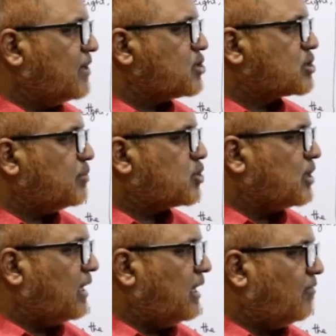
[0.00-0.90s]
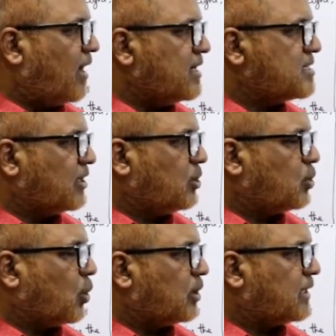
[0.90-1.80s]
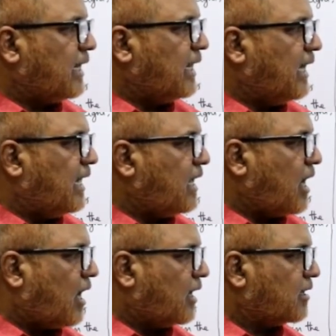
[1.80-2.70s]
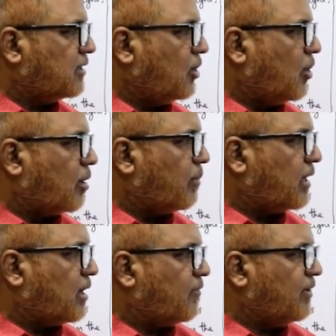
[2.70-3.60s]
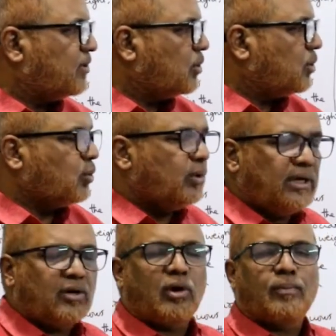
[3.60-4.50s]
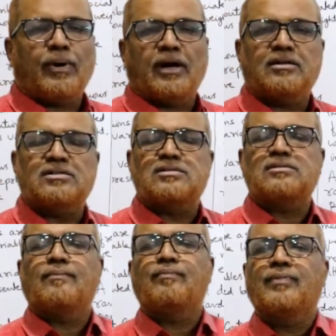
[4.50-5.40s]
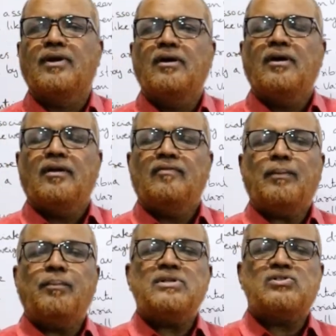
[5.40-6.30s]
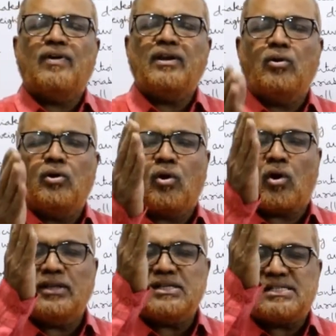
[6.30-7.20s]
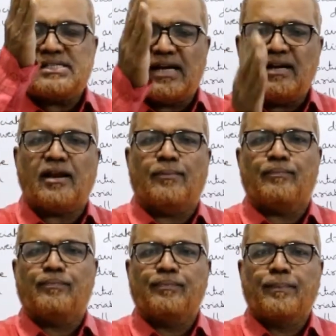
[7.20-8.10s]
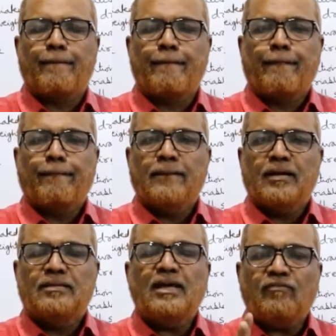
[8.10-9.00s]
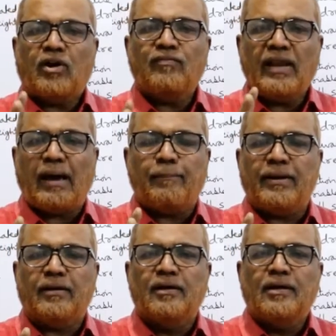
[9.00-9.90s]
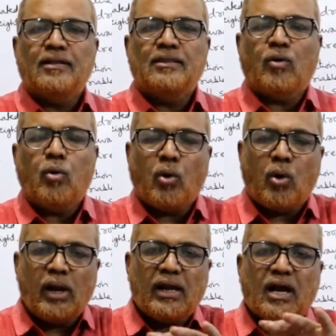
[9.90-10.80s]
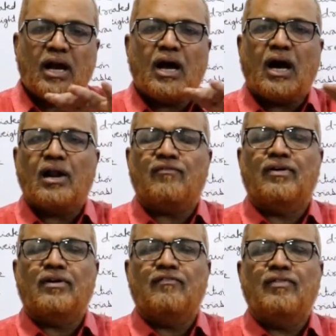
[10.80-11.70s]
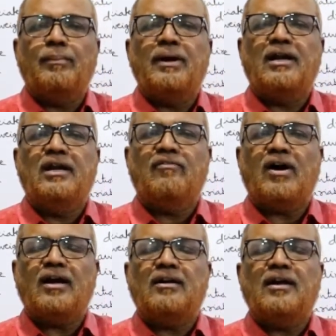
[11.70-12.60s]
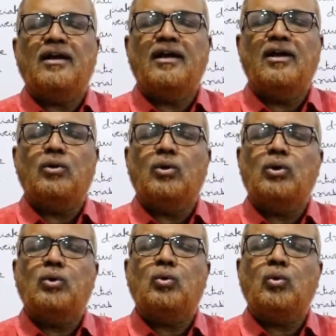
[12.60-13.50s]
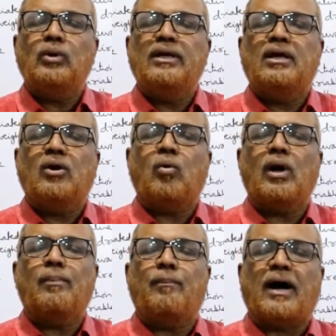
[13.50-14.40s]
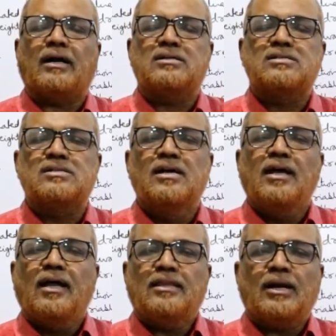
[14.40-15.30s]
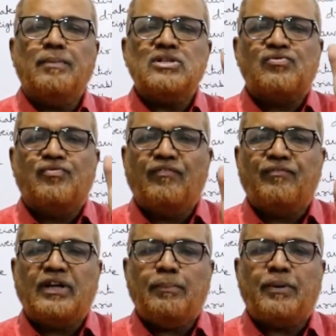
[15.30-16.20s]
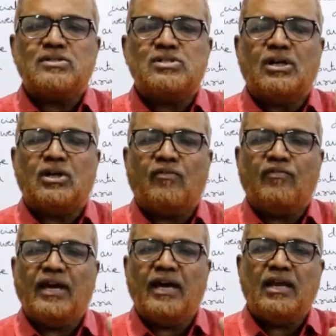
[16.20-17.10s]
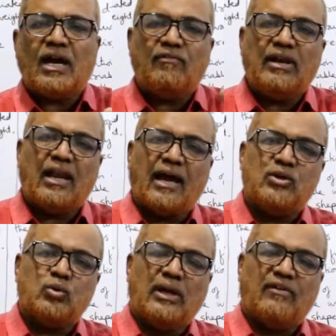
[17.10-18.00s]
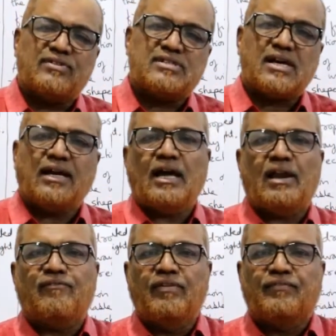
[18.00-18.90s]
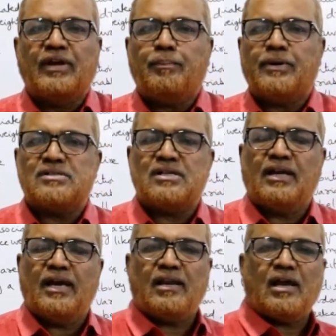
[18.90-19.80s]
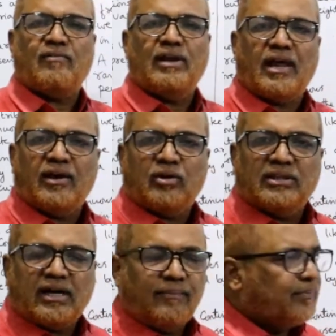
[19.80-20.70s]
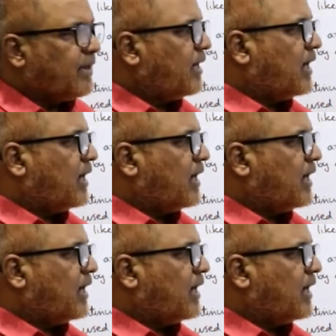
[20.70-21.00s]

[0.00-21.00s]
the distribution divides the total area under the normal curve into two equal parts. That means when you draw the center, then what will happen? The whole curve will be divided into two equal parts. That means fifty percent of area will lie to left side and fifty percent area will lie on the